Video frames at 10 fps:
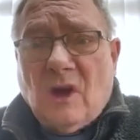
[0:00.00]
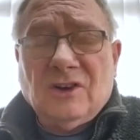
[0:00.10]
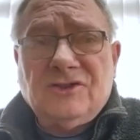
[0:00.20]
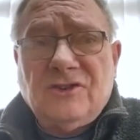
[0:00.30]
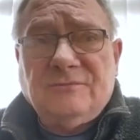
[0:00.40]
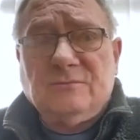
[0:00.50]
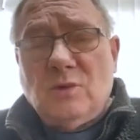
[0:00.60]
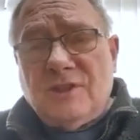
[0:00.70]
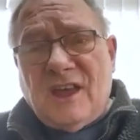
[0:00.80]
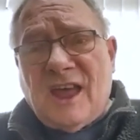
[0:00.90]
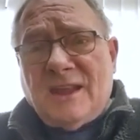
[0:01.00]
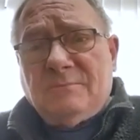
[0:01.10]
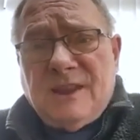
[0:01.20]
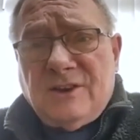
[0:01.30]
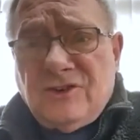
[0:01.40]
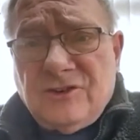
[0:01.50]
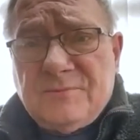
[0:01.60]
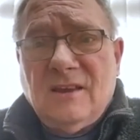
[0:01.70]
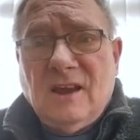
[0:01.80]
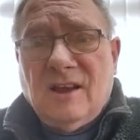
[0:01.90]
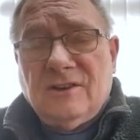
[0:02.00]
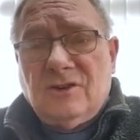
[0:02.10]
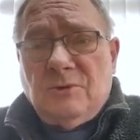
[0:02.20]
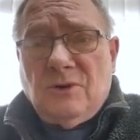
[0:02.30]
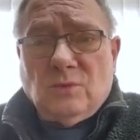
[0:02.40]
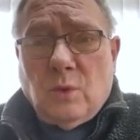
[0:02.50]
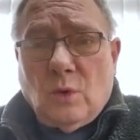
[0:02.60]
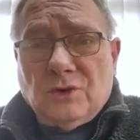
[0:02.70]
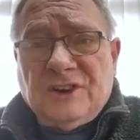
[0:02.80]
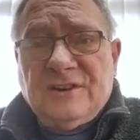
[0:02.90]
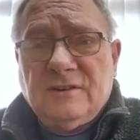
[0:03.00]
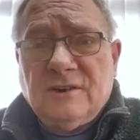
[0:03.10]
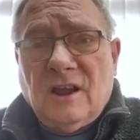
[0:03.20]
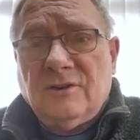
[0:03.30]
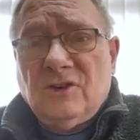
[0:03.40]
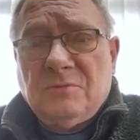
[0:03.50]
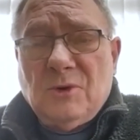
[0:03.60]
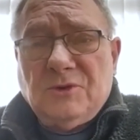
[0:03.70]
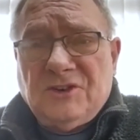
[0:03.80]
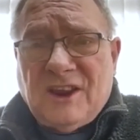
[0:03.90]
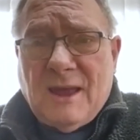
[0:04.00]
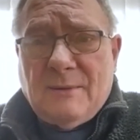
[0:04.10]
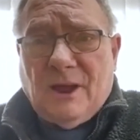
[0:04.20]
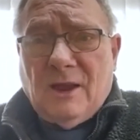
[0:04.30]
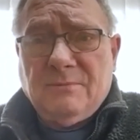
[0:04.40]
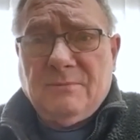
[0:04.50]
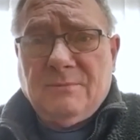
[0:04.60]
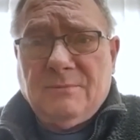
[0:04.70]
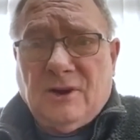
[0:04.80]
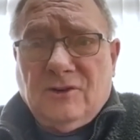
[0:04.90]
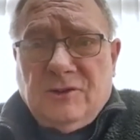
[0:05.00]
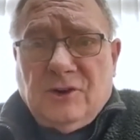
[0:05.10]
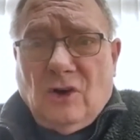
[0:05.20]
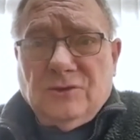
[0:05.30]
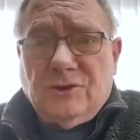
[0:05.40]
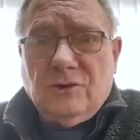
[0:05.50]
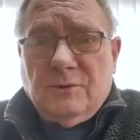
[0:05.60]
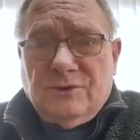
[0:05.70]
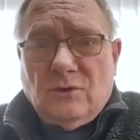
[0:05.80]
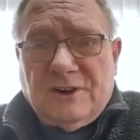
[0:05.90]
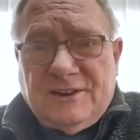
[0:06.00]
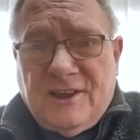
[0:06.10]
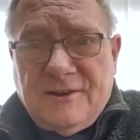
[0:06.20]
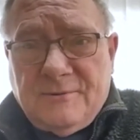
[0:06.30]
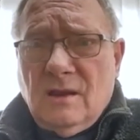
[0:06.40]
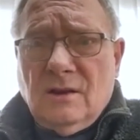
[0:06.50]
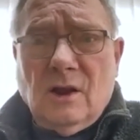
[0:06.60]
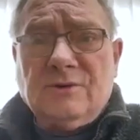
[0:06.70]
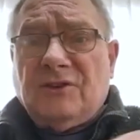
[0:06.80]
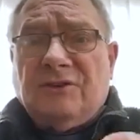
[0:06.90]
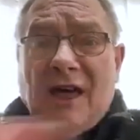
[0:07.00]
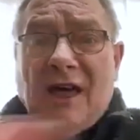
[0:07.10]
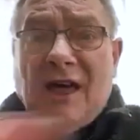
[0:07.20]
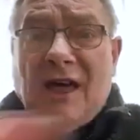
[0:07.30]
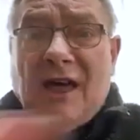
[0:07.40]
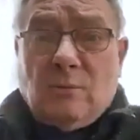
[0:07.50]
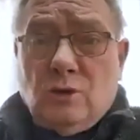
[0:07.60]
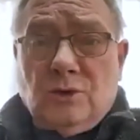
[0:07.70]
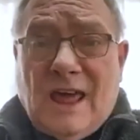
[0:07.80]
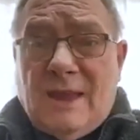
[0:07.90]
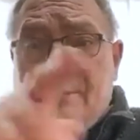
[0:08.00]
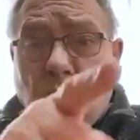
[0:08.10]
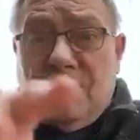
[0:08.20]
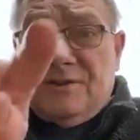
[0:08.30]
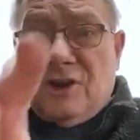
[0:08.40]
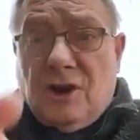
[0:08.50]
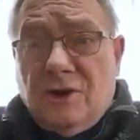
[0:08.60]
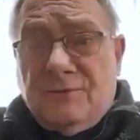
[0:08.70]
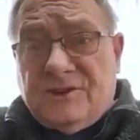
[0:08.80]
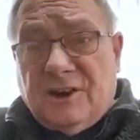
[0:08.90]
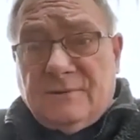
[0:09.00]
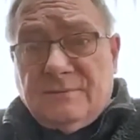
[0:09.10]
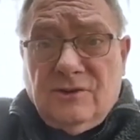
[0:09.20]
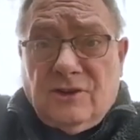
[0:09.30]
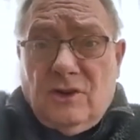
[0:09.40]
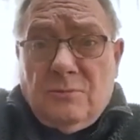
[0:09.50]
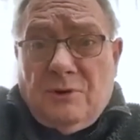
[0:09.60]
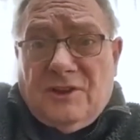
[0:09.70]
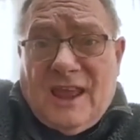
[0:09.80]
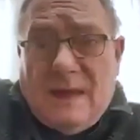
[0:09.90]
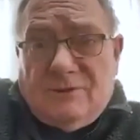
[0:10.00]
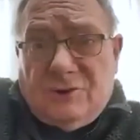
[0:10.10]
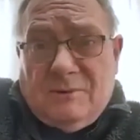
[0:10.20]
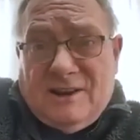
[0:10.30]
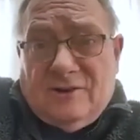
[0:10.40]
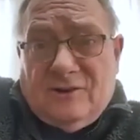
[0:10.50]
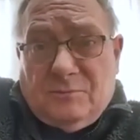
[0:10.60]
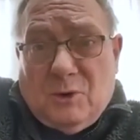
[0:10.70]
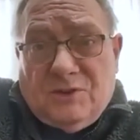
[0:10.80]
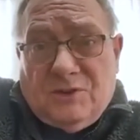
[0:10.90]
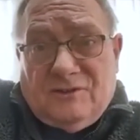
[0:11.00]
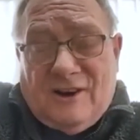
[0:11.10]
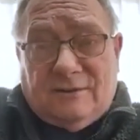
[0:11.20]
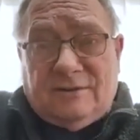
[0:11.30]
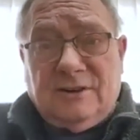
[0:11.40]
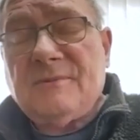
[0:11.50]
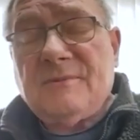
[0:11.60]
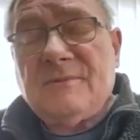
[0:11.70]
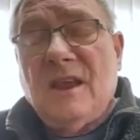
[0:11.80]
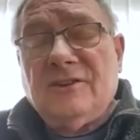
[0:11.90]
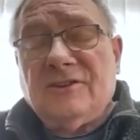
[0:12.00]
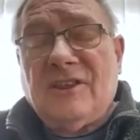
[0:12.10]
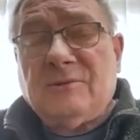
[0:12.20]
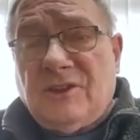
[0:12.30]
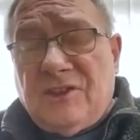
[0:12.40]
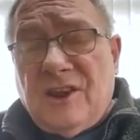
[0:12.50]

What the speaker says: driven with a hand bench. And you use water and you smooth your cab up. because the contour was already there. It was a flat wood lap with curves in it. So you put the cabochon in and smooth it round. That was the theory.